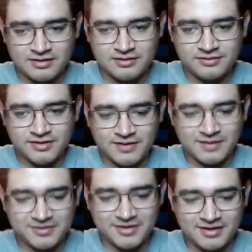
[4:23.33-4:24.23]
You see what
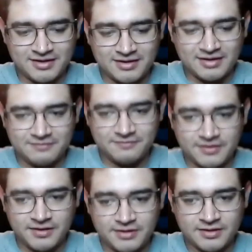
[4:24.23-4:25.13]
I'm saying? I'm
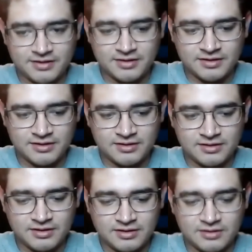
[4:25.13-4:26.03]
finna
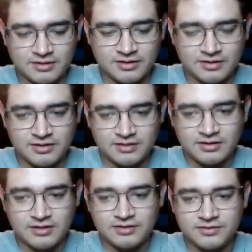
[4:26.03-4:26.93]
get it done.
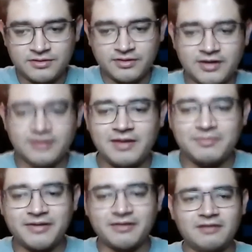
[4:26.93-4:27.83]
You don't hear
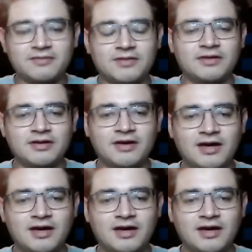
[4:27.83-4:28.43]
that very often.